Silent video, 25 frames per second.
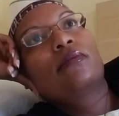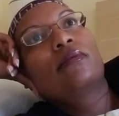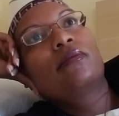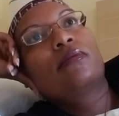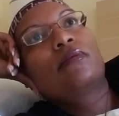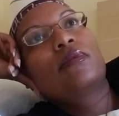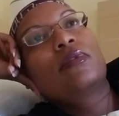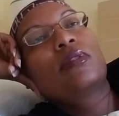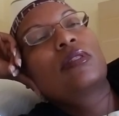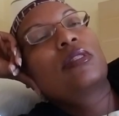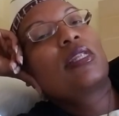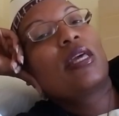
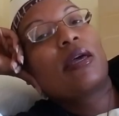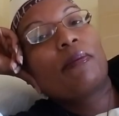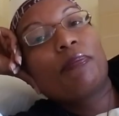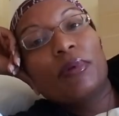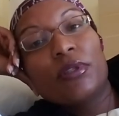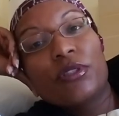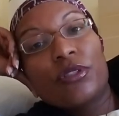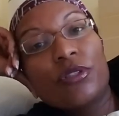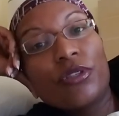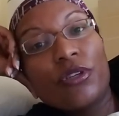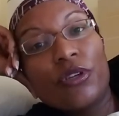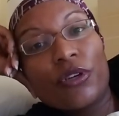Step
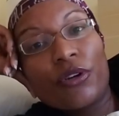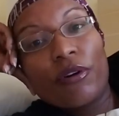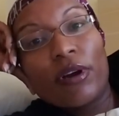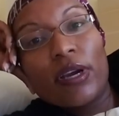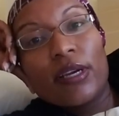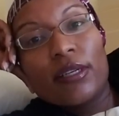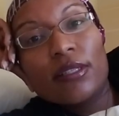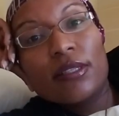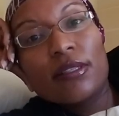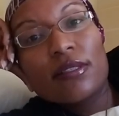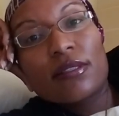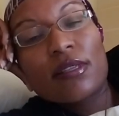into your
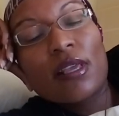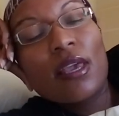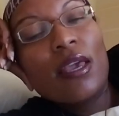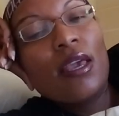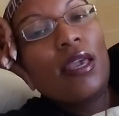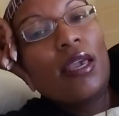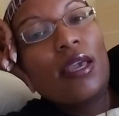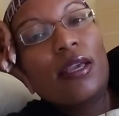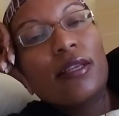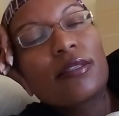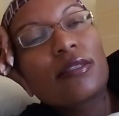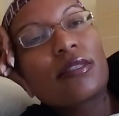greatness.
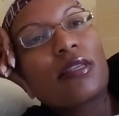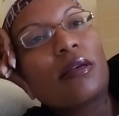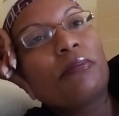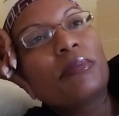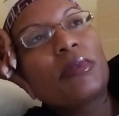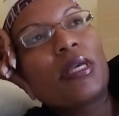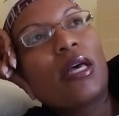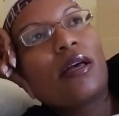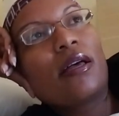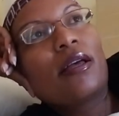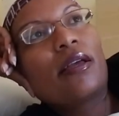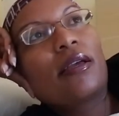And
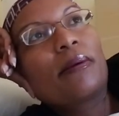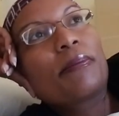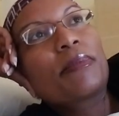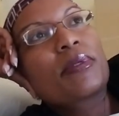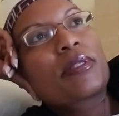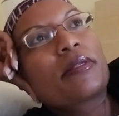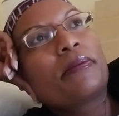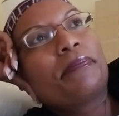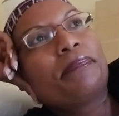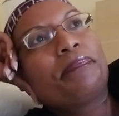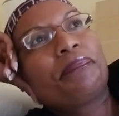sometimes